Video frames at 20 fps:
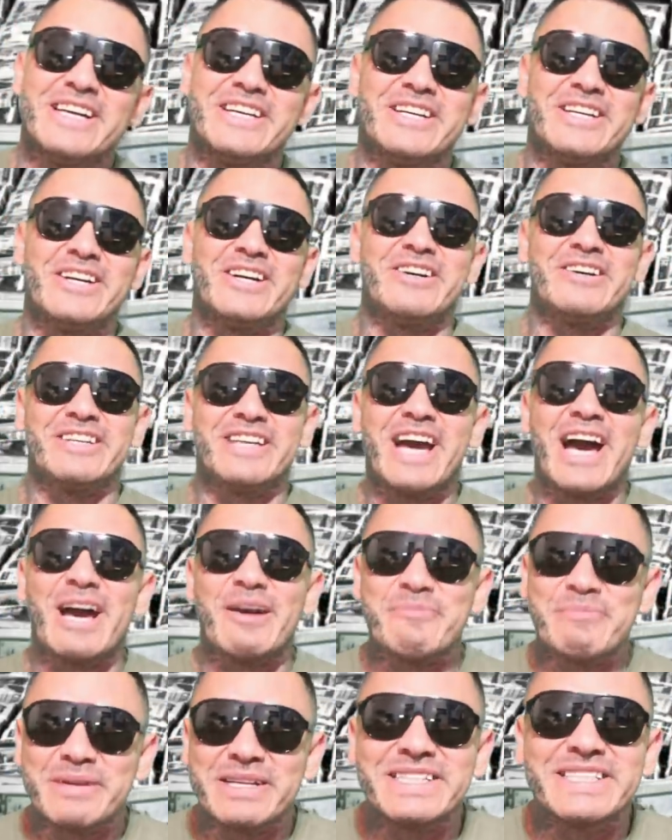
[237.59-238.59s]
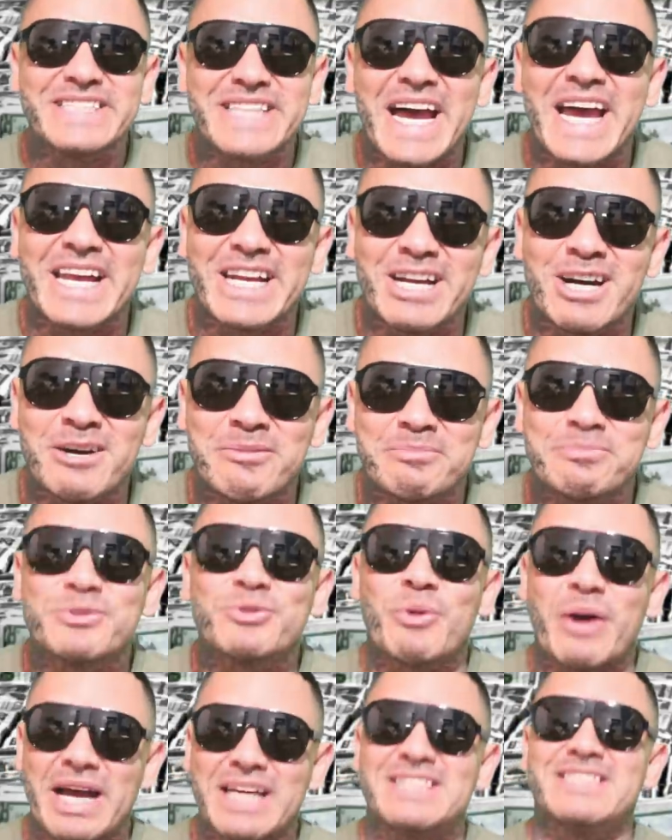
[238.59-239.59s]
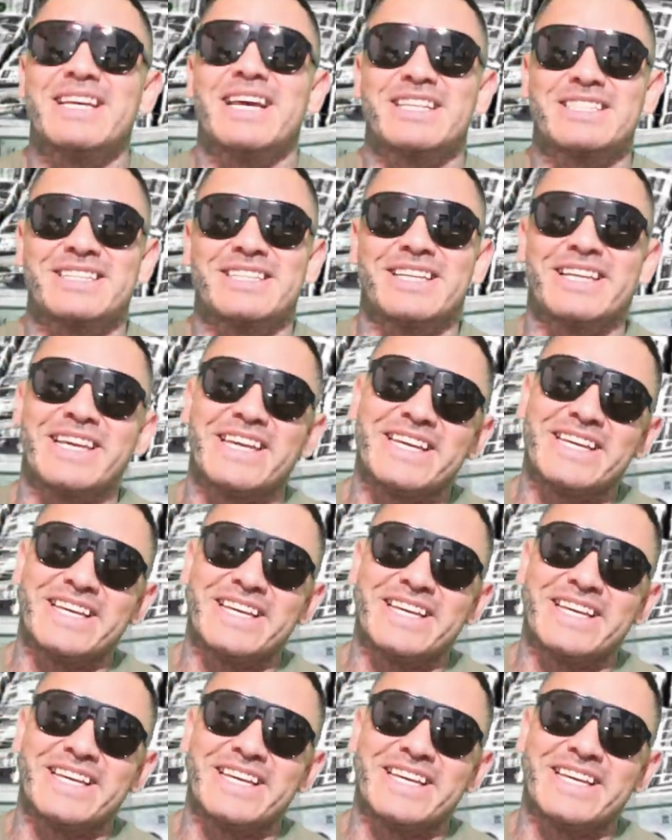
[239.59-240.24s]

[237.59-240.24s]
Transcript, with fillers: You know, yeah, I've been tied up twice actually.